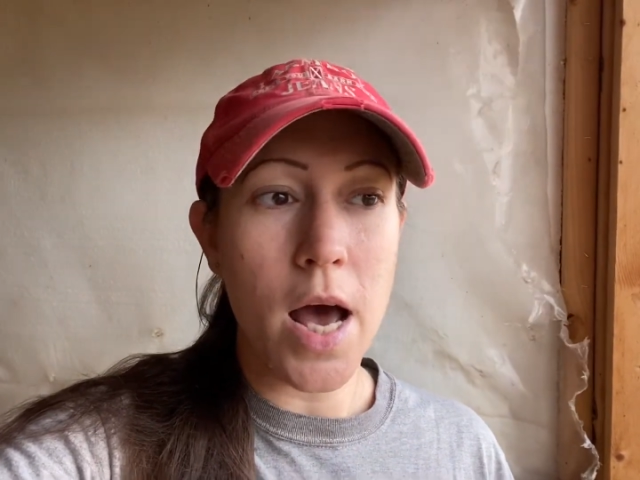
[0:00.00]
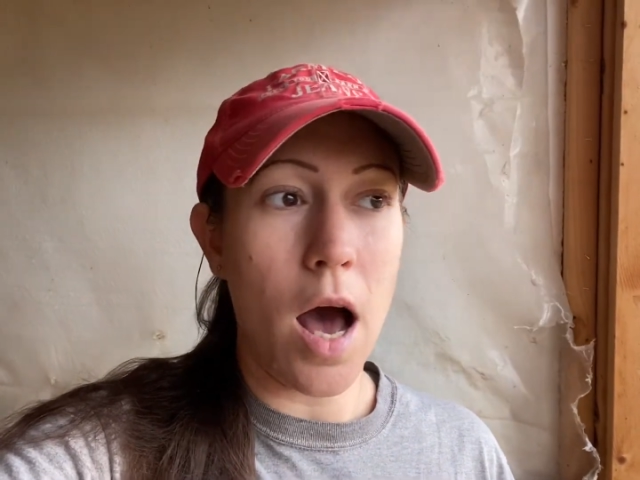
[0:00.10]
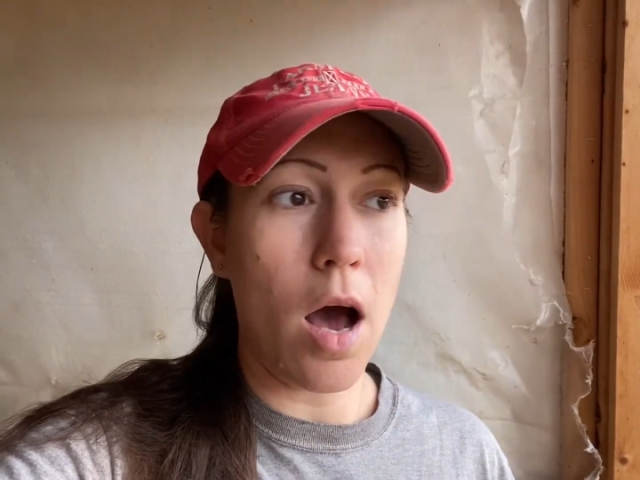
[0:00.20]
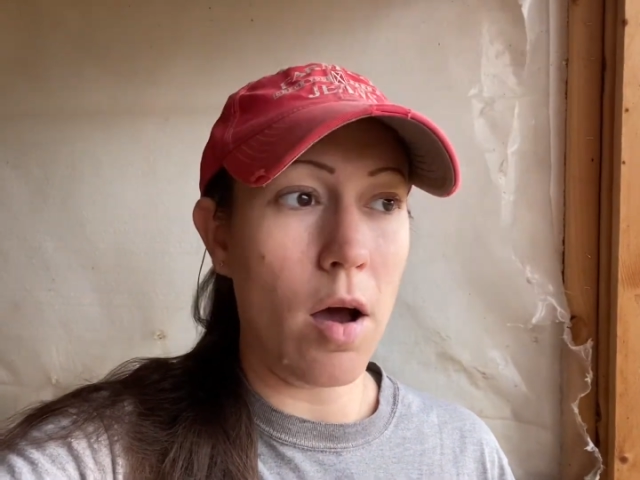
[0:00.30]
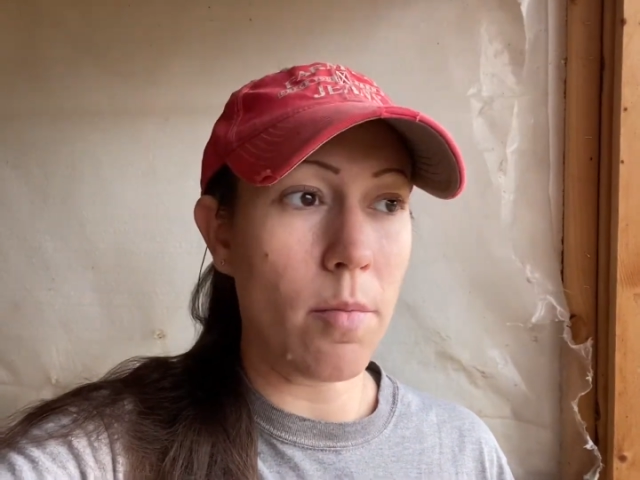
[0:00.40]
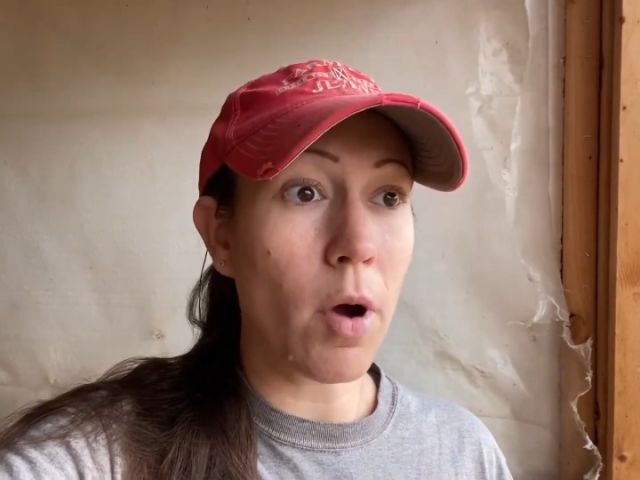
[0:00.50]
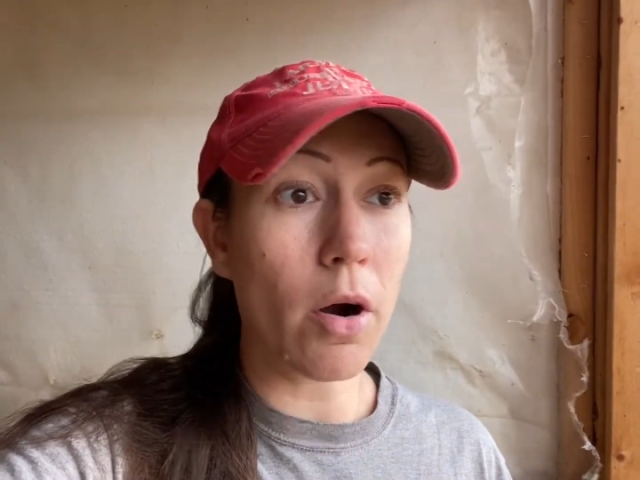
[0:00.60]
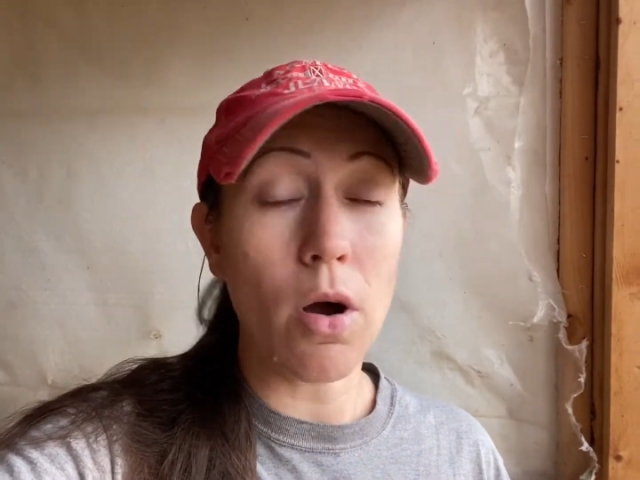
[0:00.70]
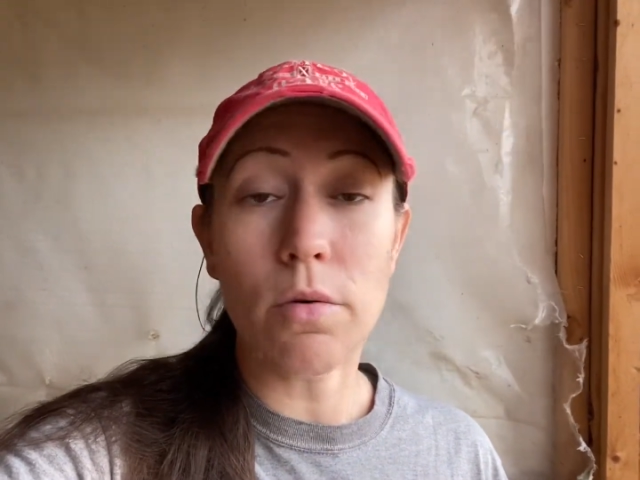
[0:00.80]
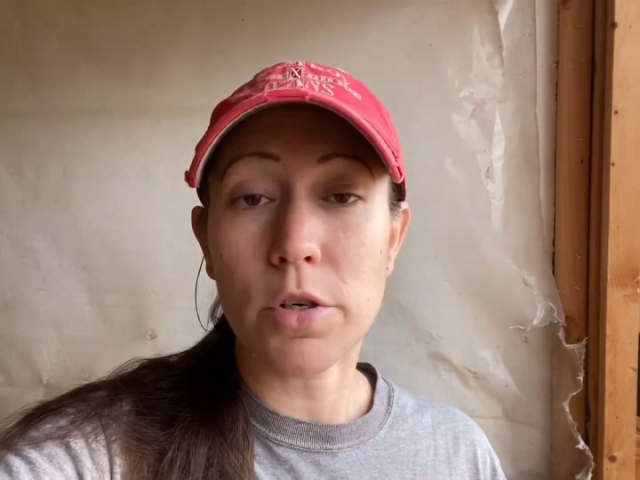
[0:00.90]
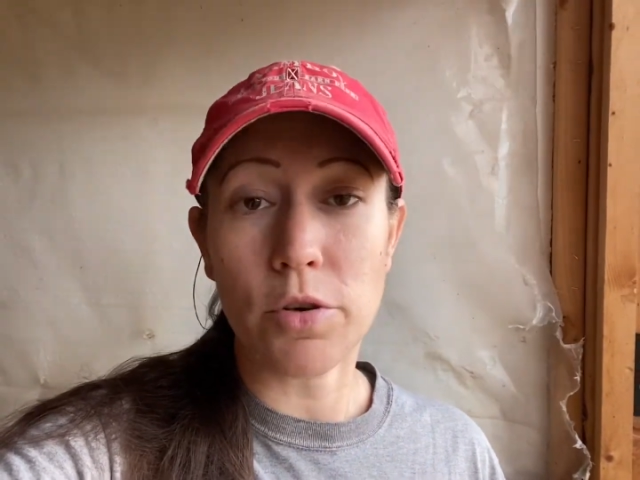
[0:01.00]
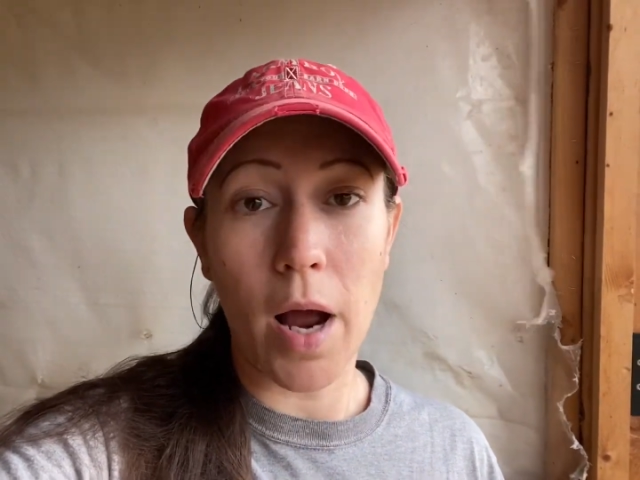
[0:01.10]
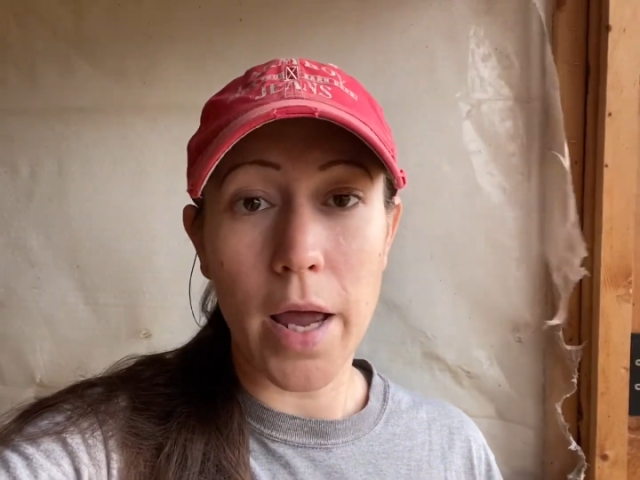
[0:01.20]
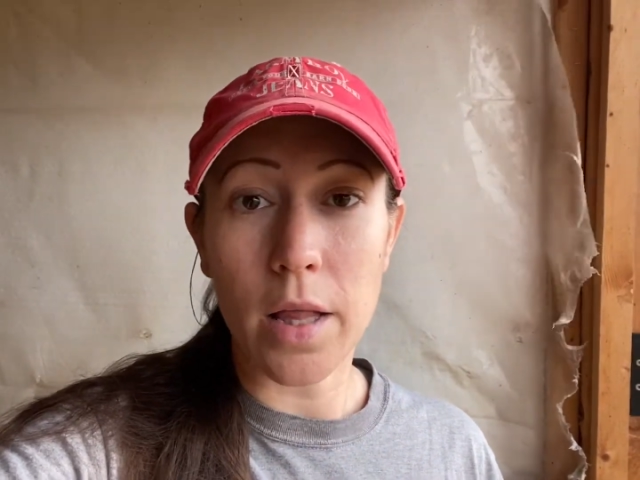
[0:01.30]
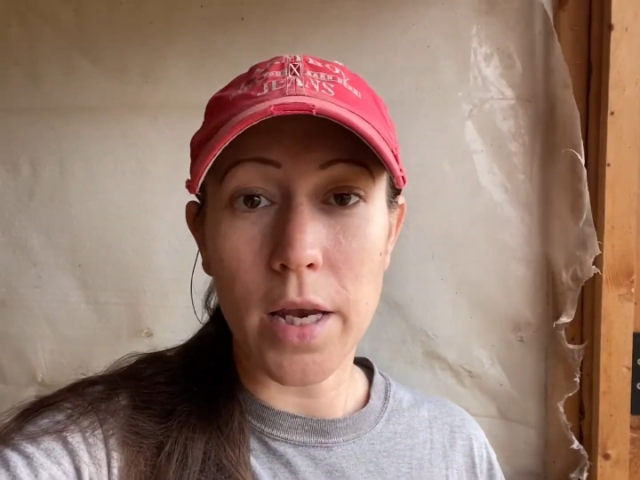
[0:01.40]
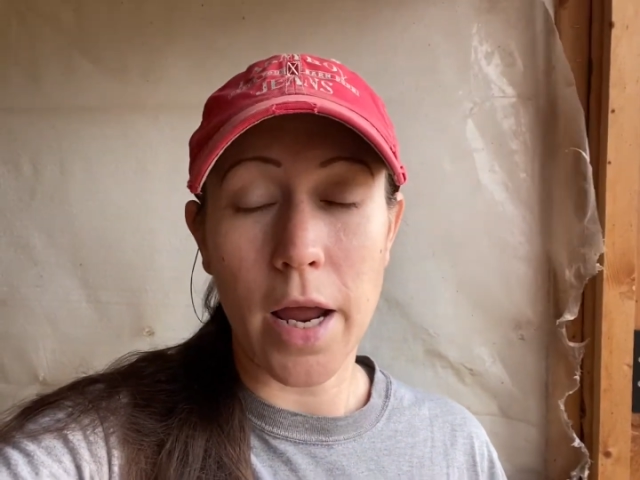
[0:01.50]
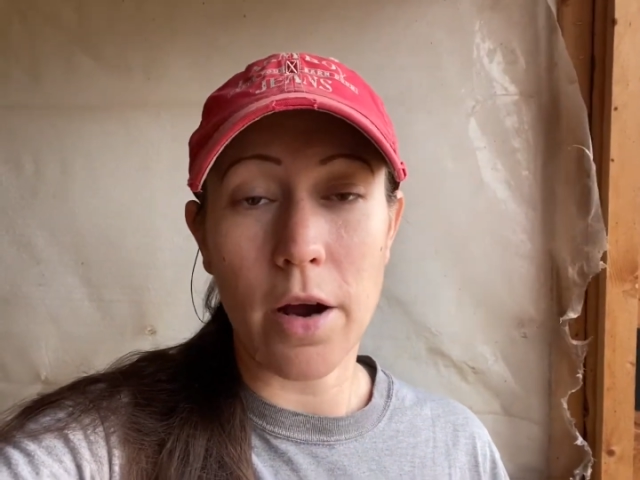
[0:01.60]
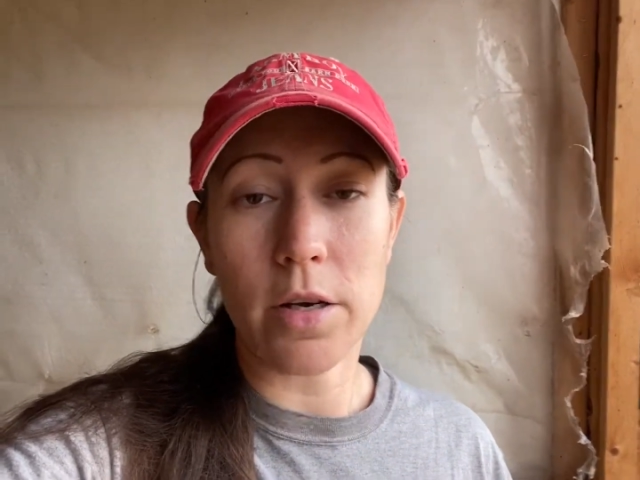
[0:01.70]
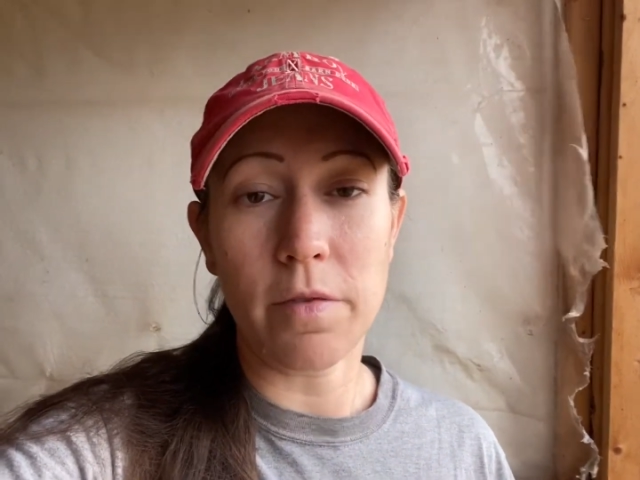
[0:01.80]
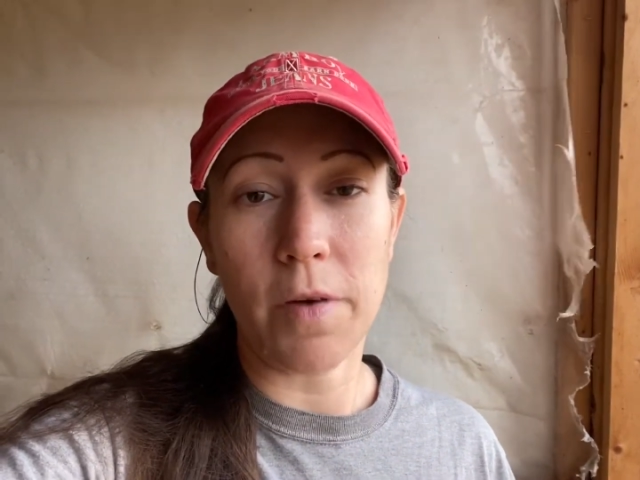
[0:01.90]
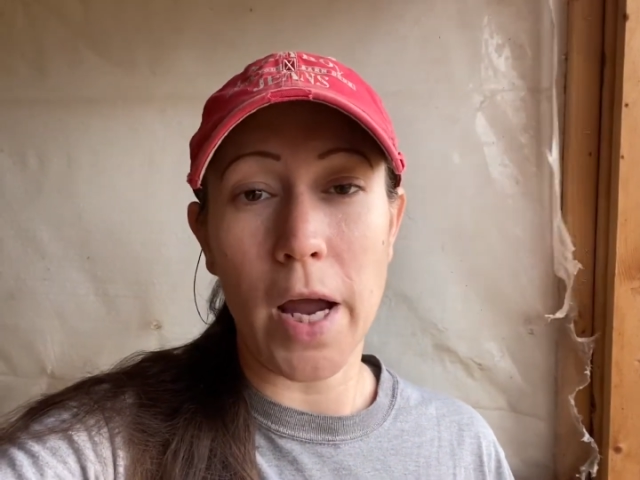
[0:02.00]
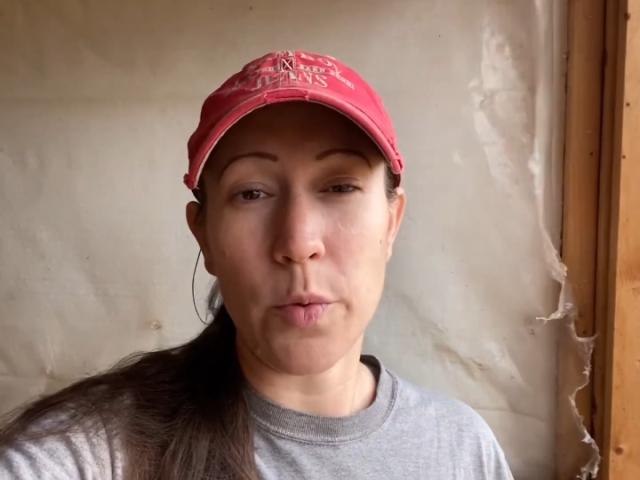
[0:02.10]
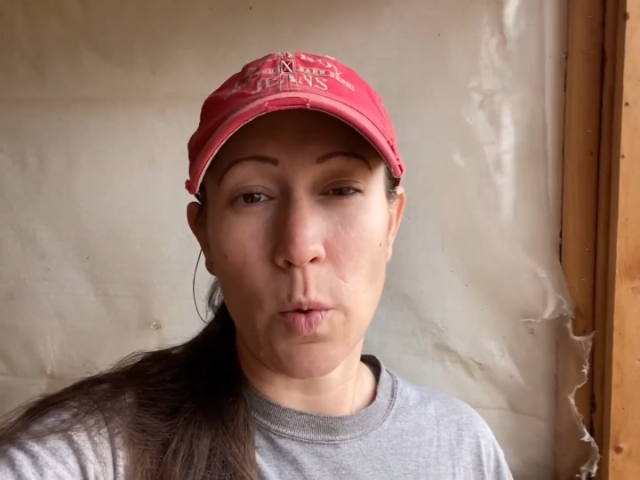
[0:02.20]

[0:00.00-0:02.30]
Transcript: our own trial and error to find